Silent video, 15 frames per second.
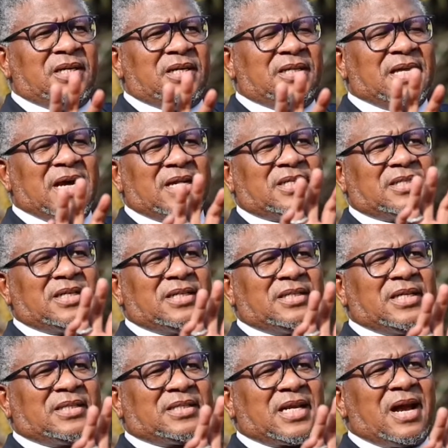that
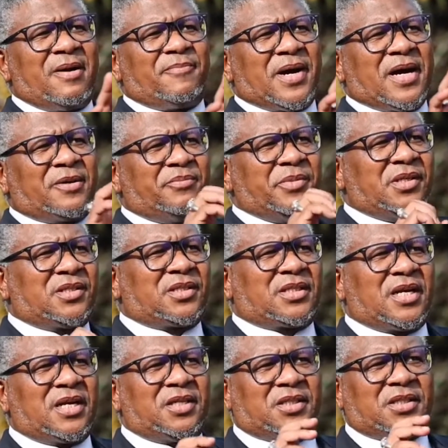the Trump
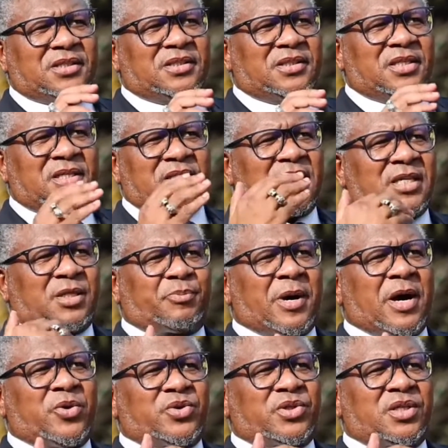administration is
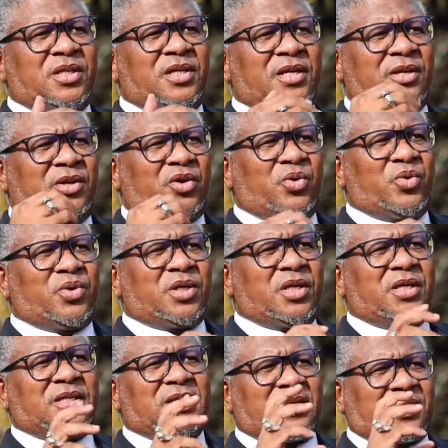espousing,
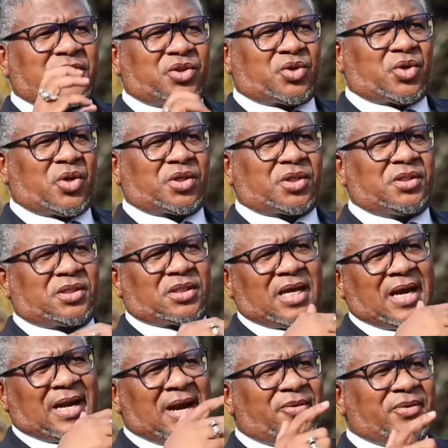including the distortions
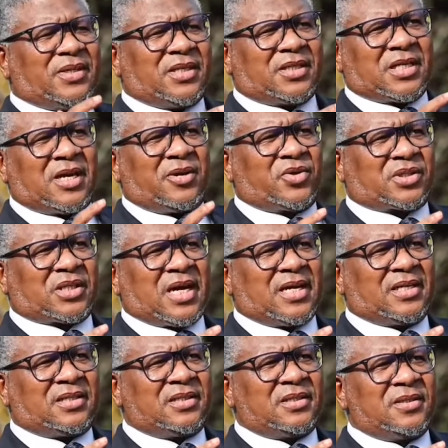around the
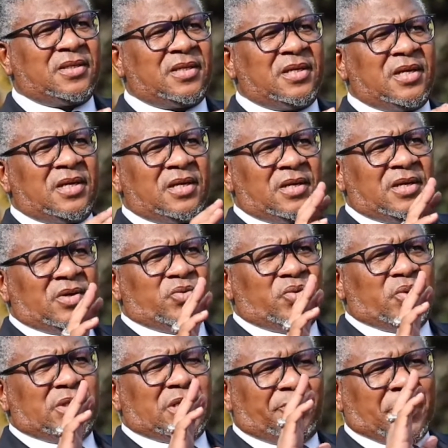genocide.
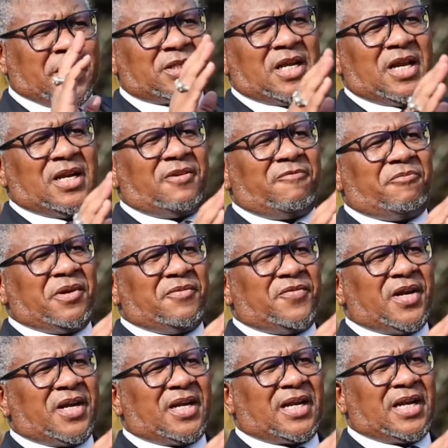The president has been
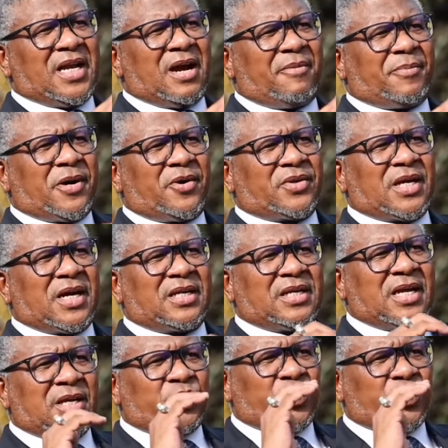very clear about that. As